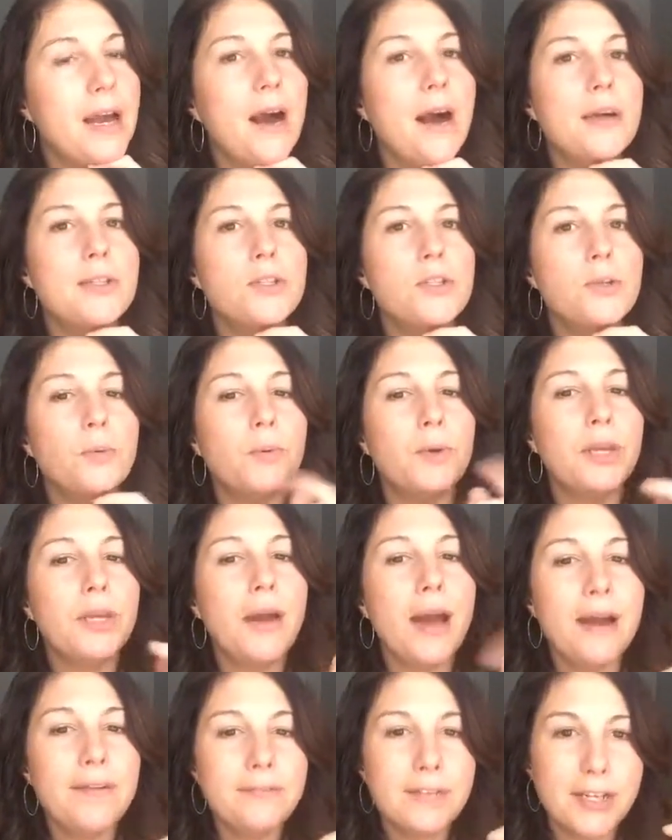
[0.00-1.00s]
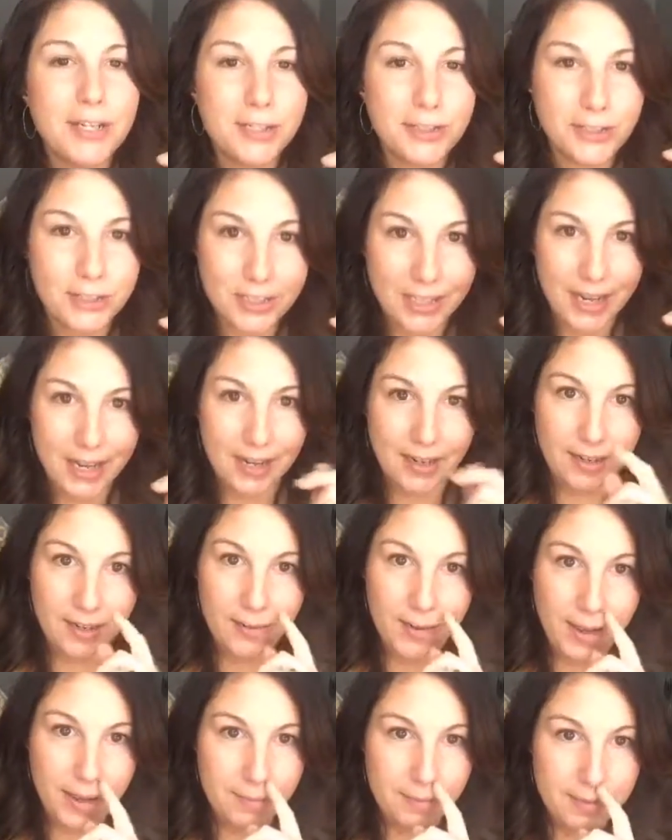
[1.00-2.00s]
so what you have to understand,
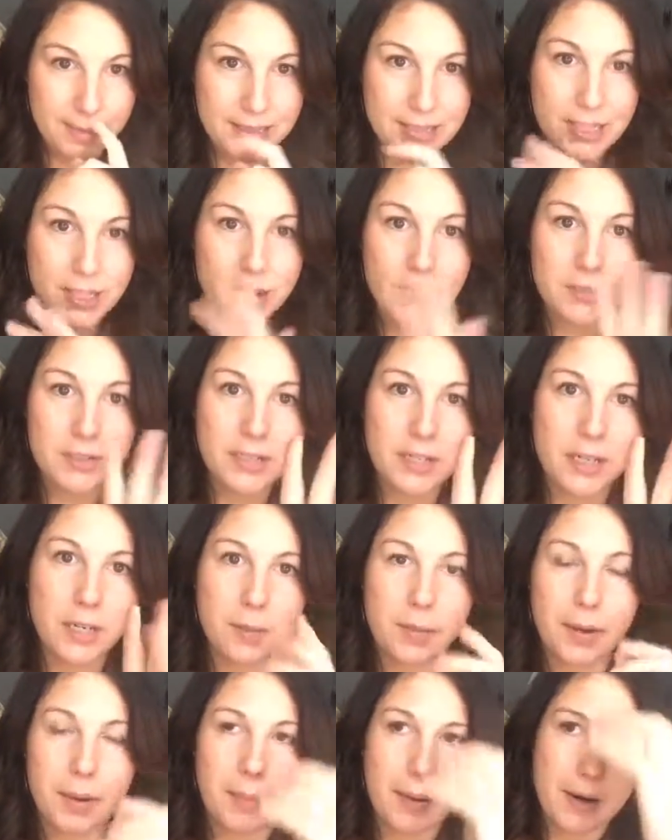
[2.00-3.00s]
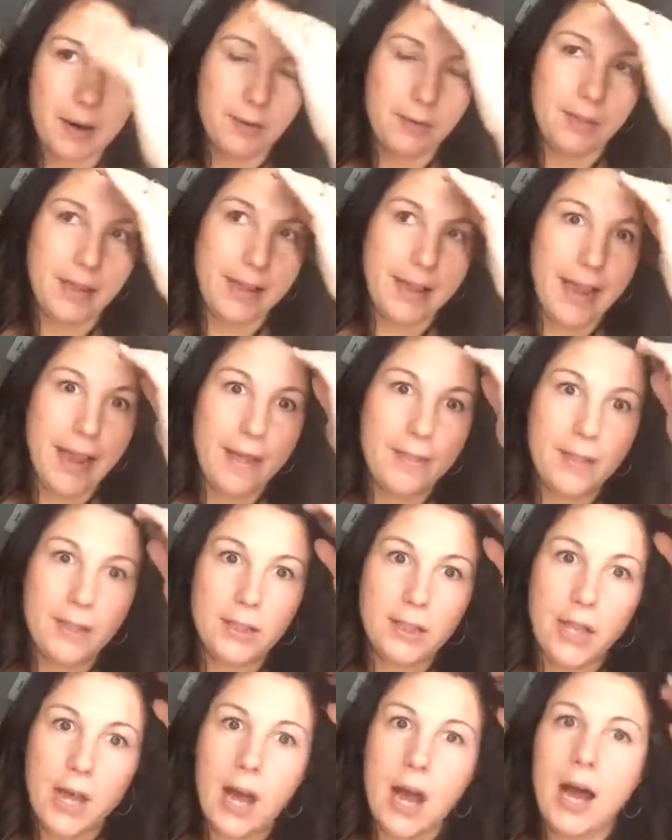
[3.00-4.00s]
okay, I'm going to teach you a little bit about like how the
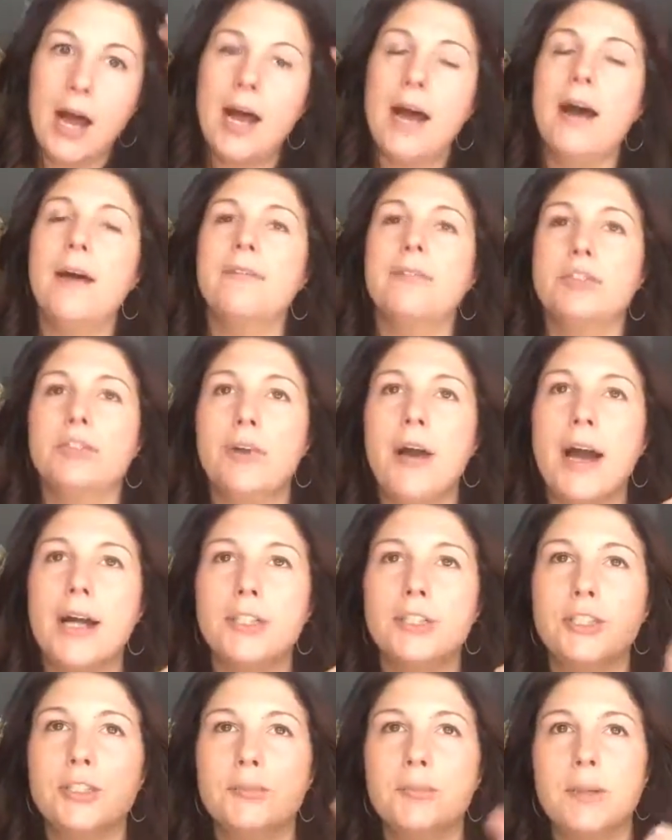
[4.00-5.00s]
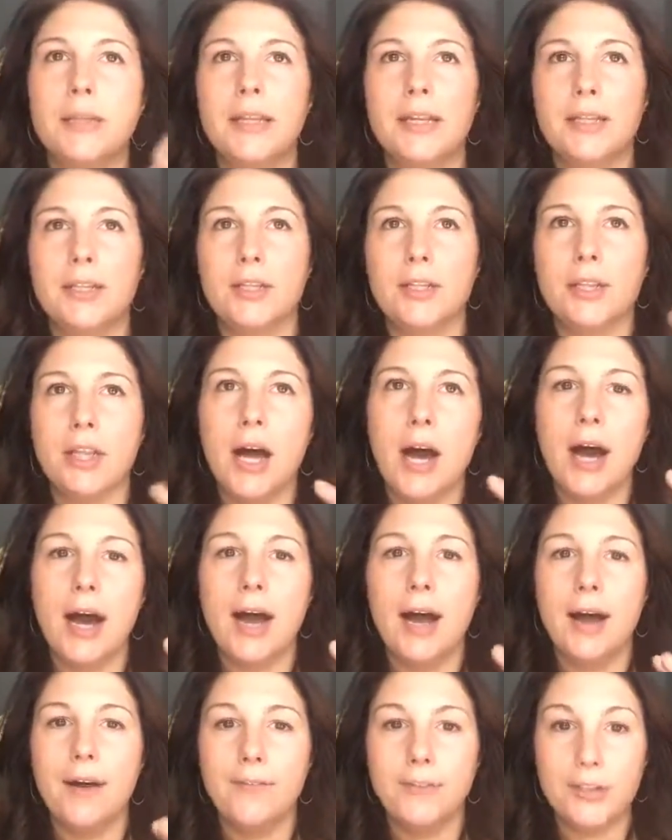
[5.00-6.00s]
law of attraction, but like the
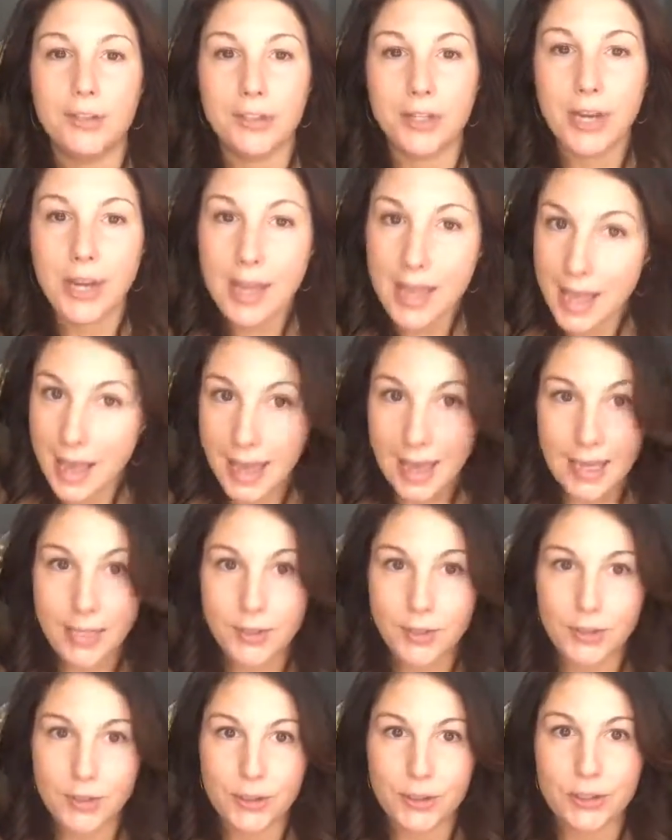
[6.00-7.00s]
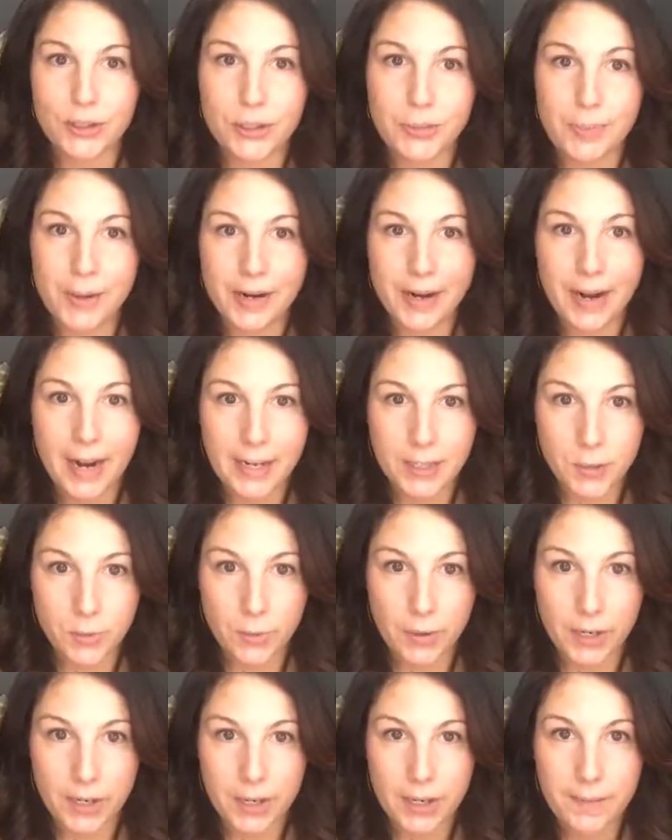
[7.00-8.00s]
law of your angels and your spirit guides
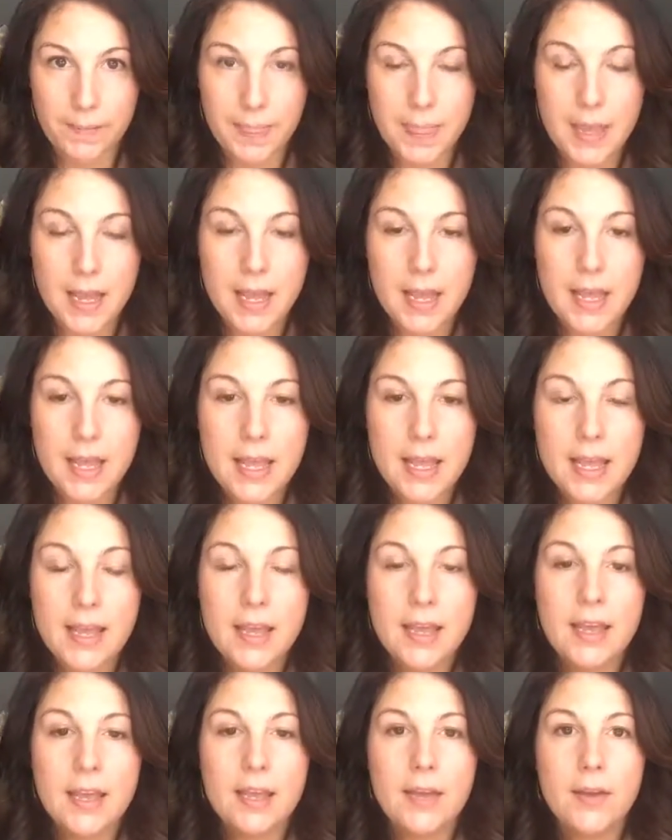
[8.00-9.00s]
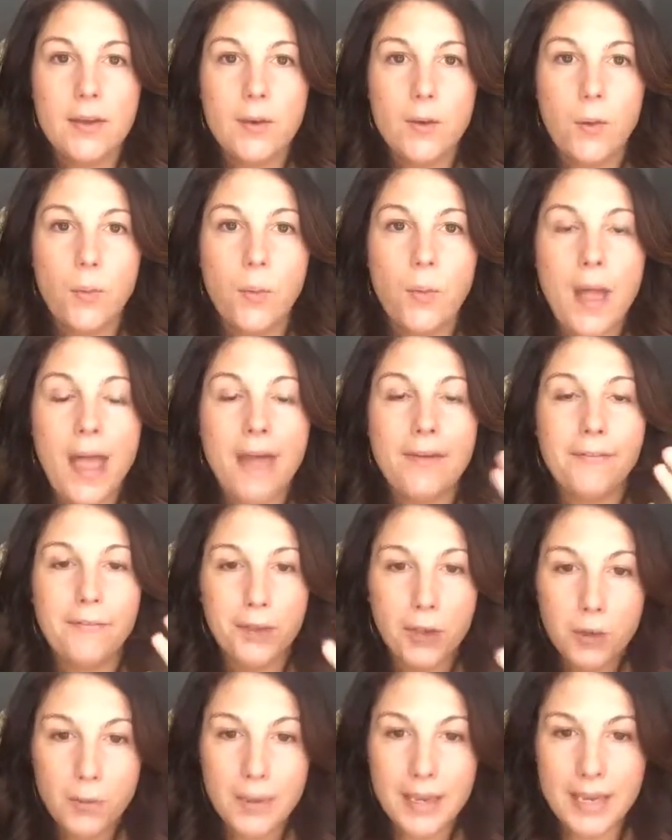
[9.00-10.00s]
work. If
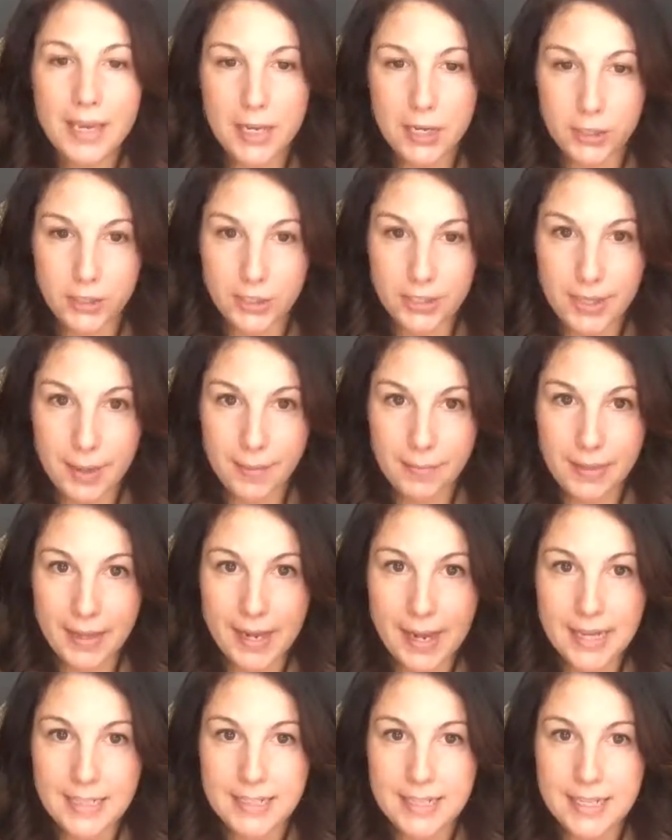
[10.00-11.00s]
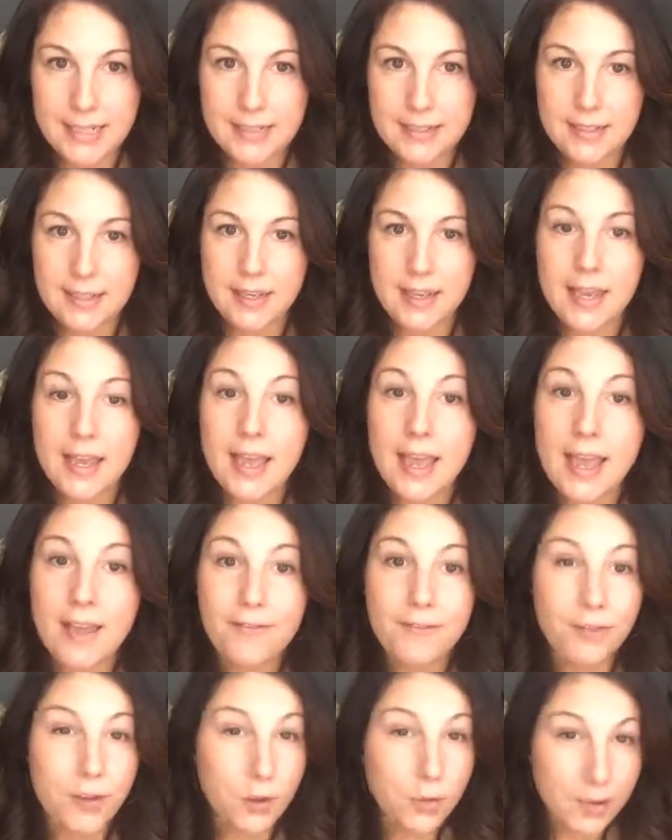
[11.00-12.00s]
you hear something, hi Daisy,
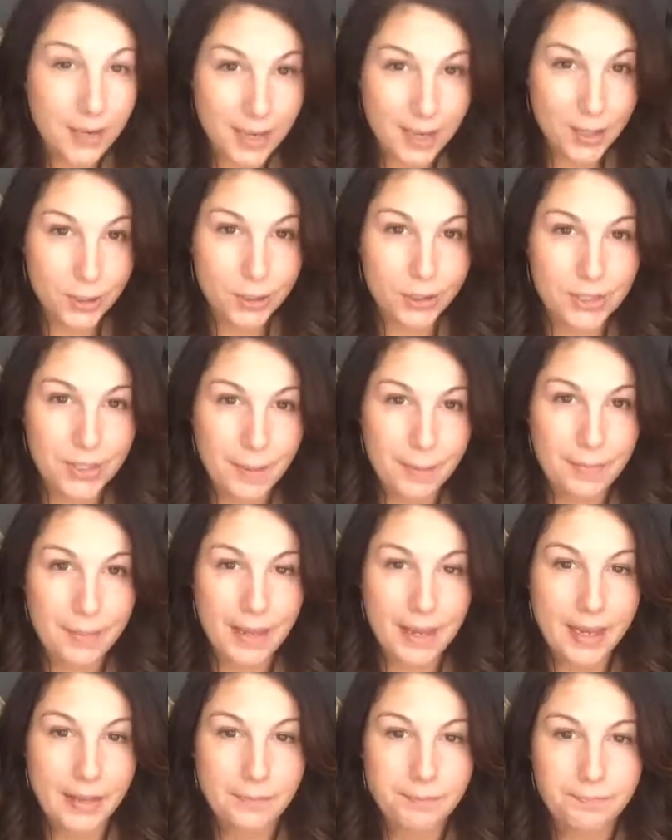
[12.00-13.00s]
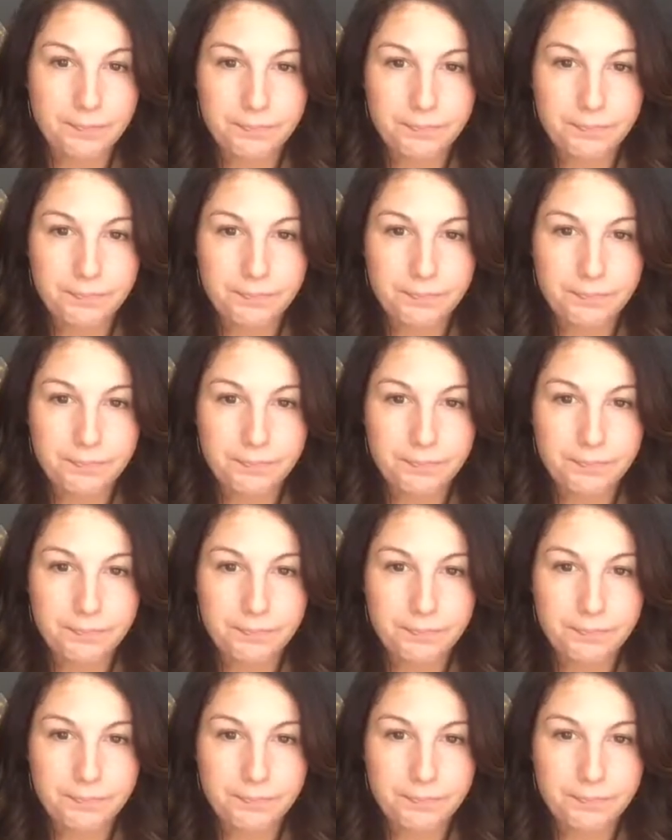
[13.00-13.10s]
if you hear something,